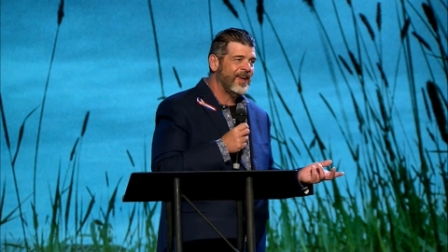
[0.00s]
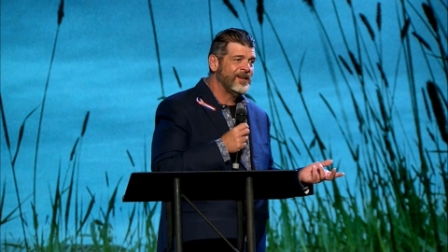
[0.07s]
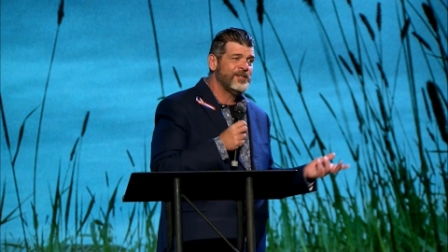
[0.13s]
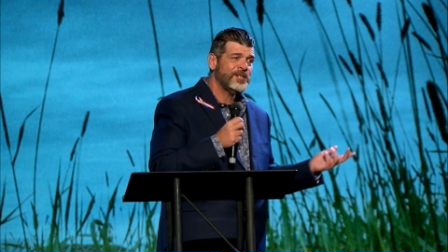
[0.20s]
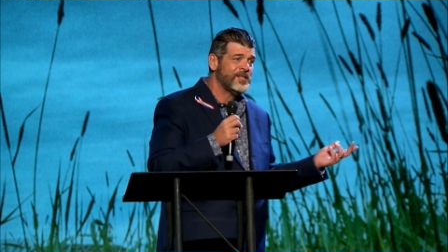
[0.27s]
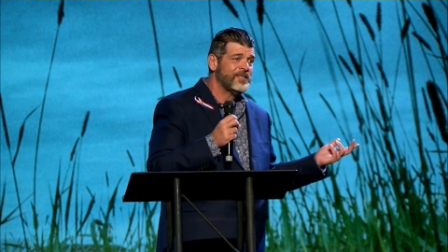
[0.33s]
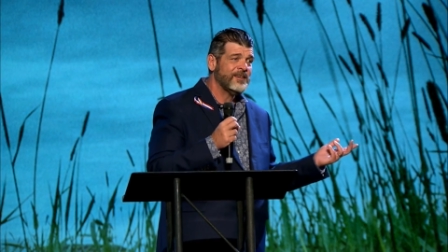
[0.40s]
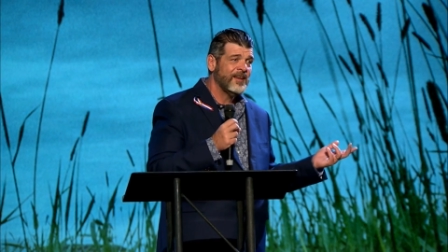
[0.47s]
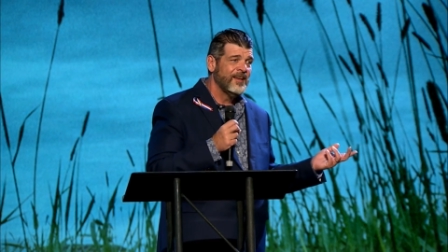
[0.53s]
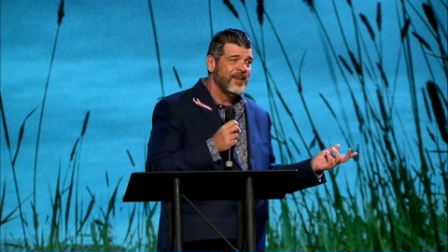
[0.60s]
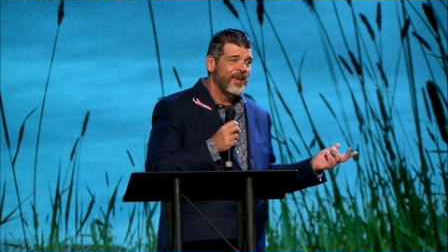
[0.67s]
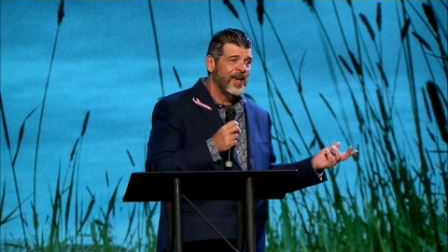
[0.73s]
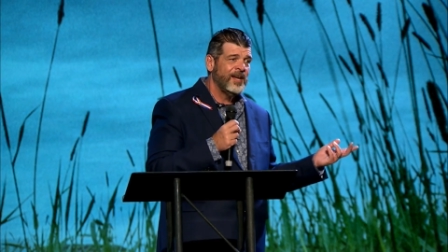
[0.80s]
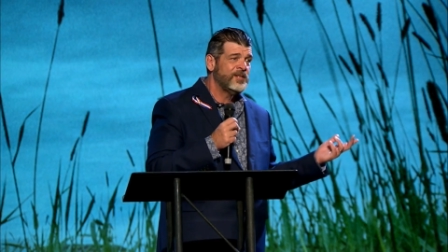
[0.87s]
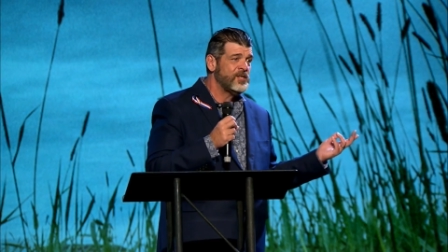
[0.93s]
And just,
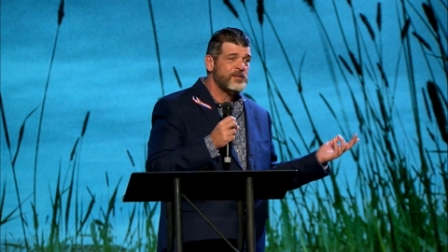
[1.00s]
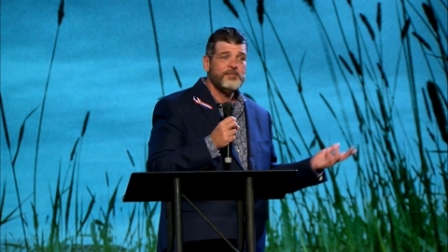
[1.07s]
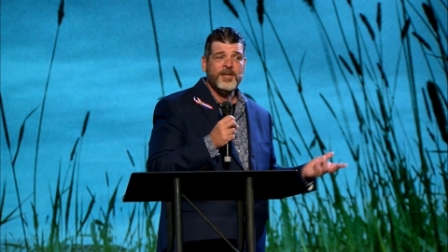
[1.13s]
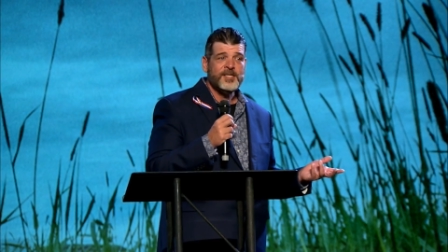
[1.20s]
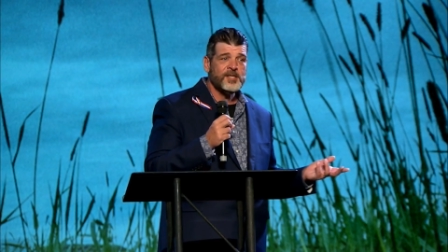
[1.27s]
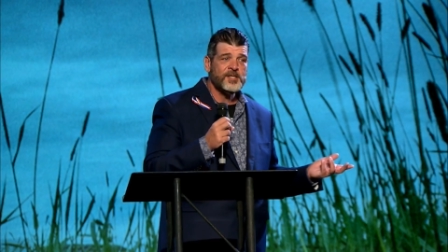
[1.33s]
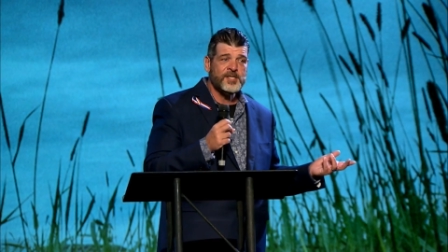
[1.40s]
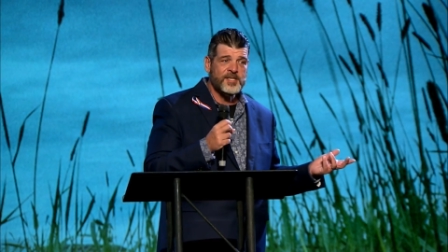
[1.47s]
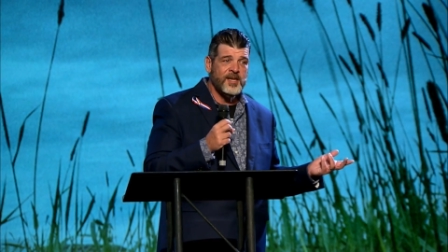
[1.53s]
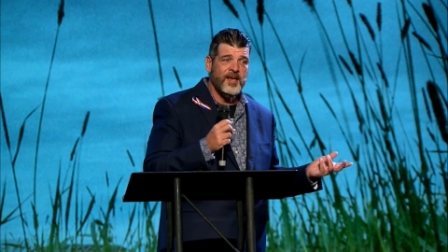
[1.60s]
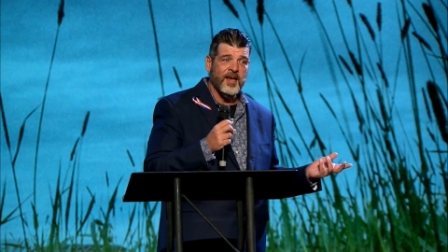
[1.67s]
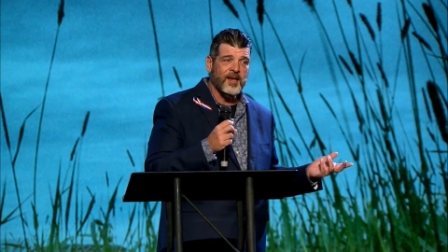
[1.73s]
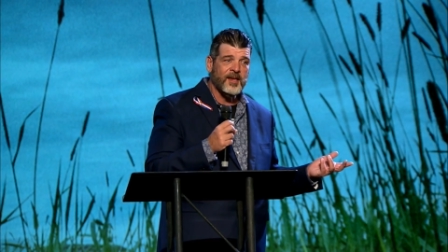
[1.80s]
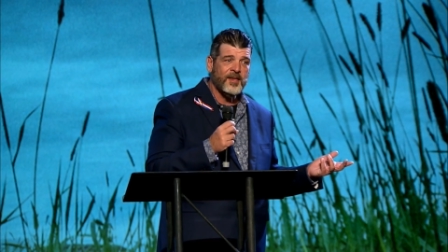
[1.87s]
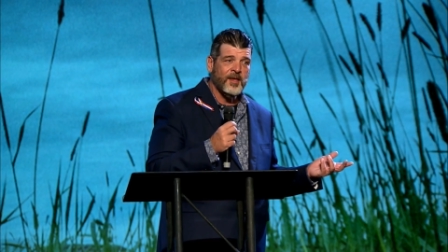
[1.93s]
and just makes us
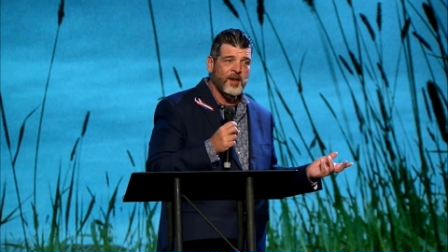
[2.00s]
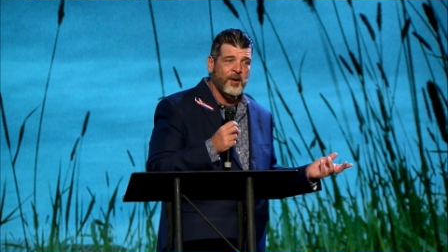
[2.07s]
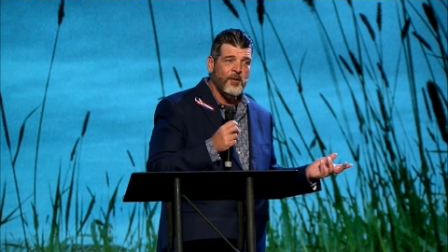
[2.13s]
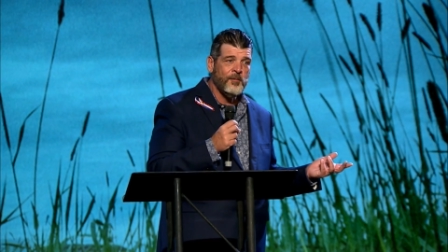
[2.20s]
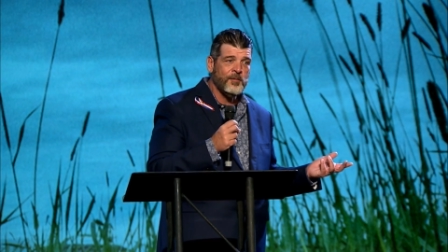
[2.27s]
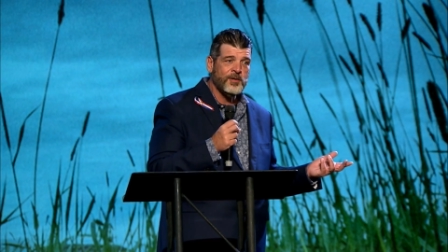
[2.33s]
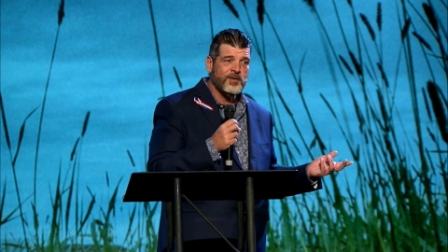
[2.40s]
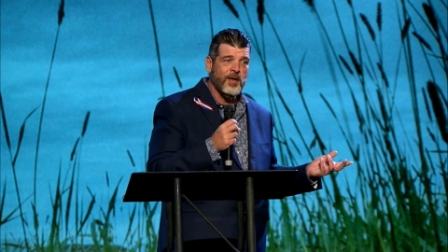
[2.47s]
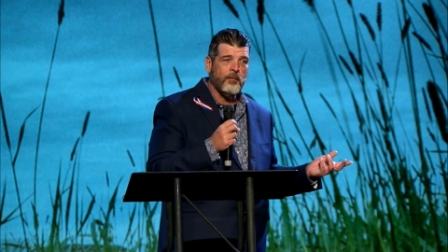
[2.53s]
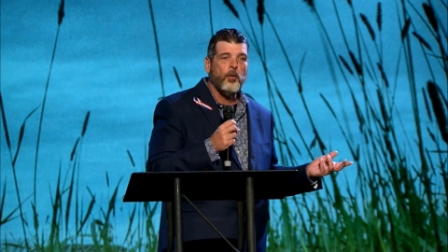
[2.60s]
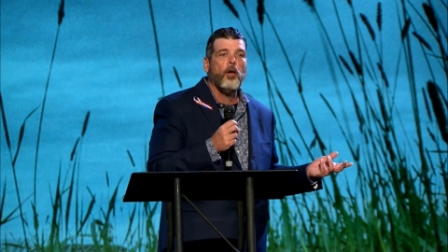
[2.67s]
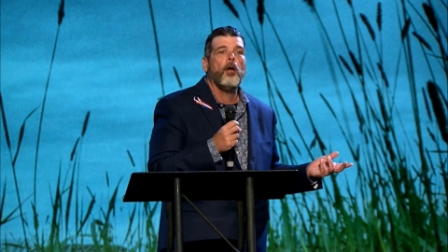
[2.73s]
sick, you know, just like,